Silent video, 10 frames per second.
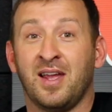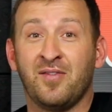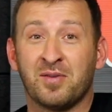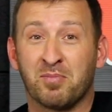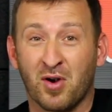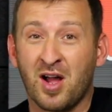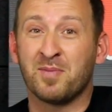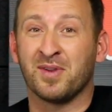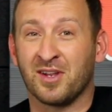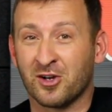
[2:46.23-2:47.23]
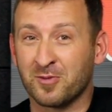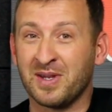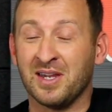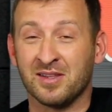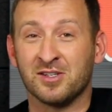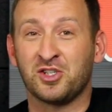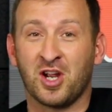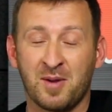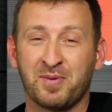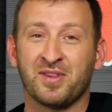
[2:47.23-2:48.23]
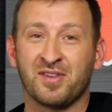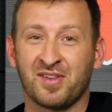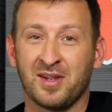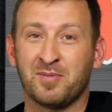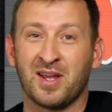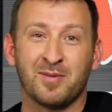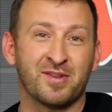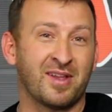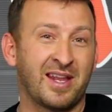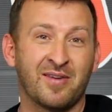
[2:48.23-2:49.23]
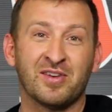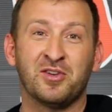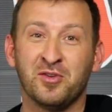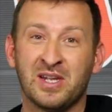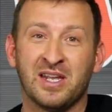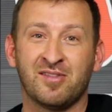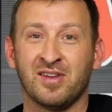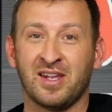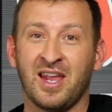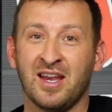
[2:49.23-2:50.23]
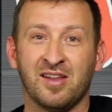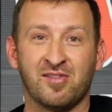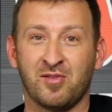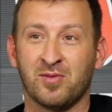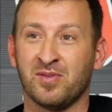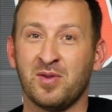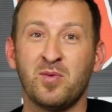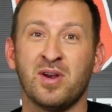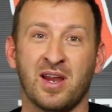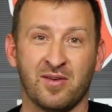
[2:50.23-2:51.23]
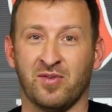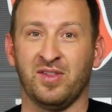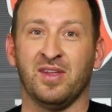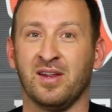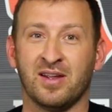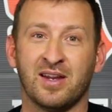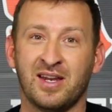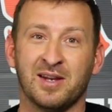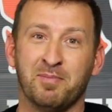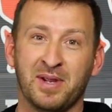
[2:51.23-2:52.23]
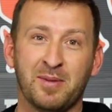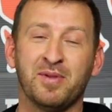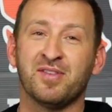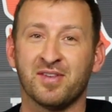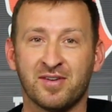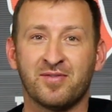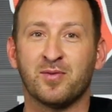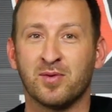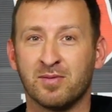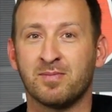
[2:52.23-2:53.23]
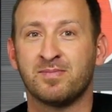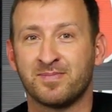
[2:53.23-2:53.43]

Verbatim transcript: Having Braum and Laramie in the shop at the same time is like having two kids in a candy store. They want everything. I gotta get a babysitter for them.